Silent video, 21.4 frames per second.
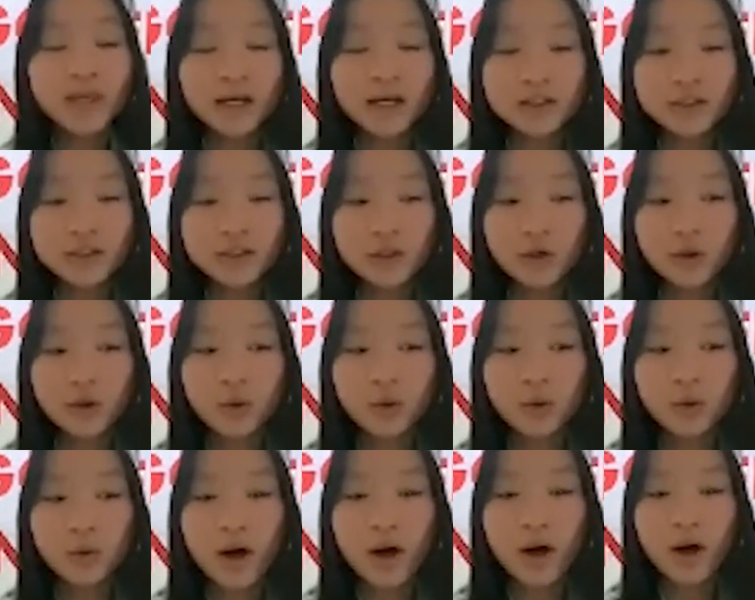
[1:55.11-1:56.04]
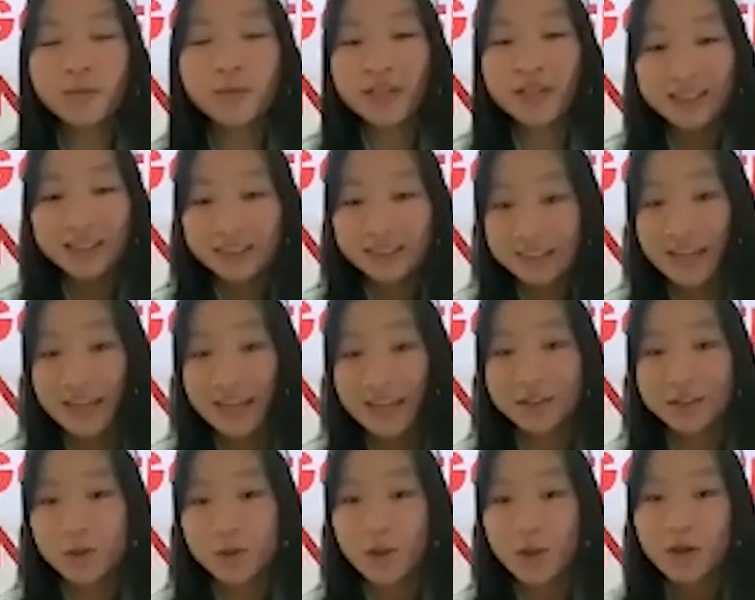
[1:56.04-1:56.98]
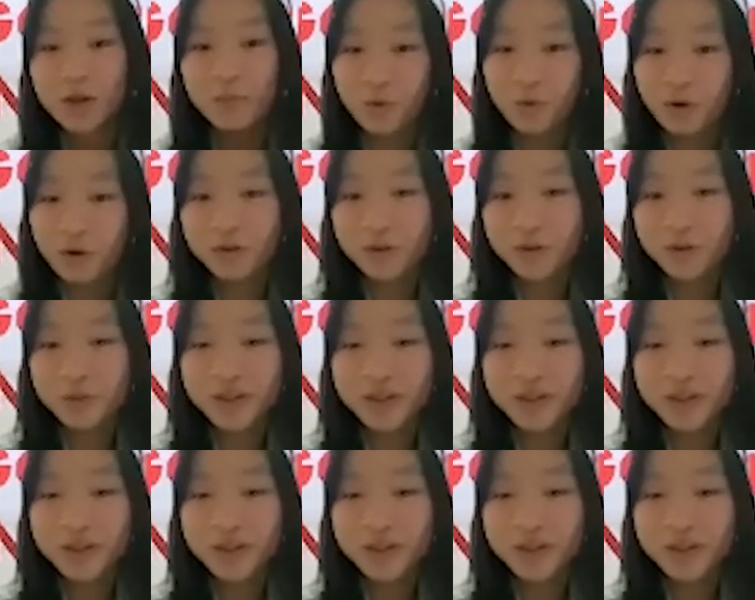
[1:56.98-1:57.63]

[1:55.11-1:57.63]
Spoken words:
So I'm really excited to learn more from you